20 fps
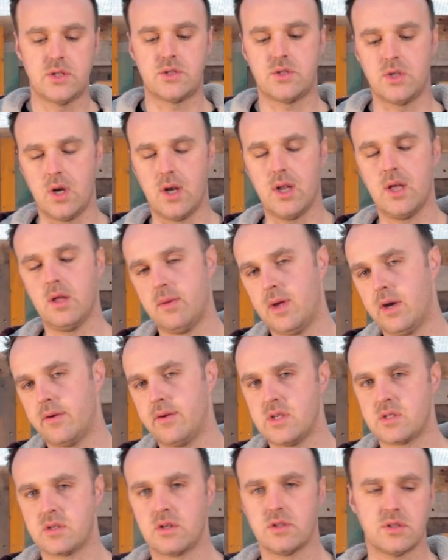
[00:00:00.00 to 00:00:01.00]
doing a little bit of
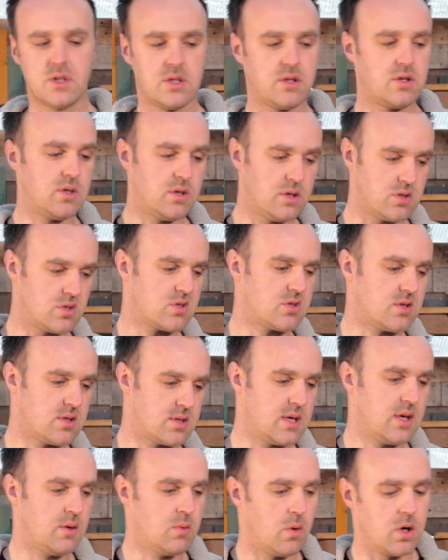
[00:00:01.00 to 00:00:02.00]
research into it just to
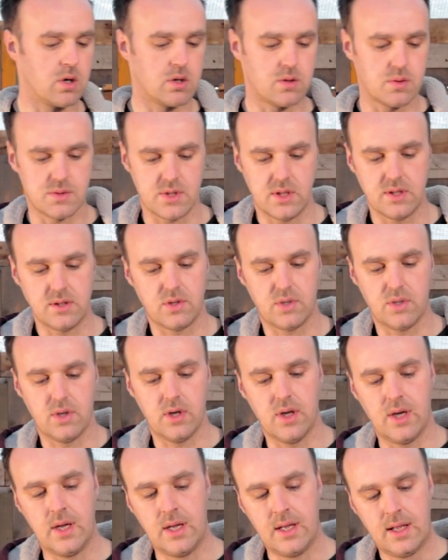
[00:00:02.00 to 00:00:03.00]
see what goes
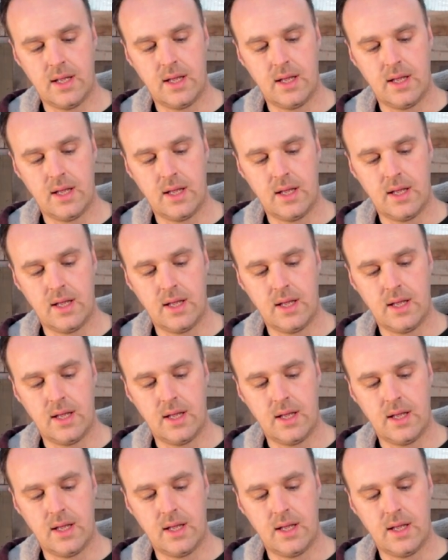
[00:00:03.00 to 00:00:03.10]
into it,